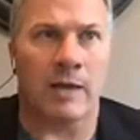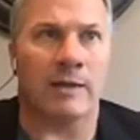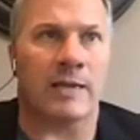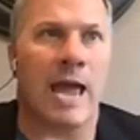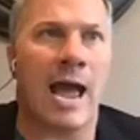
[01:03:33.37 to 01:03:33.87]

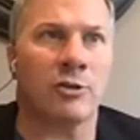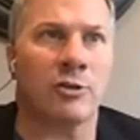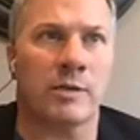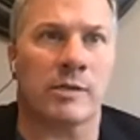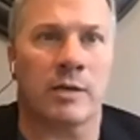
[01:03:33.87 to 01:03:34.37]
And the
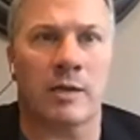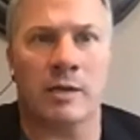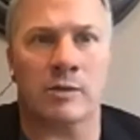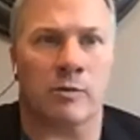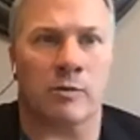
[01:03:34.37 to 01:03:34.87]
casualties in
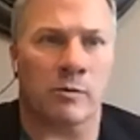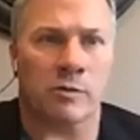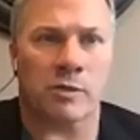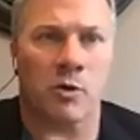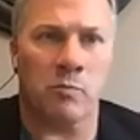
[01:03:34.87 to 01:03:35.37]
Israel
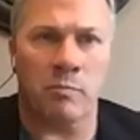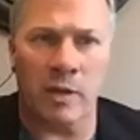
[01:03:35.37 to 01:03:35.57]
are so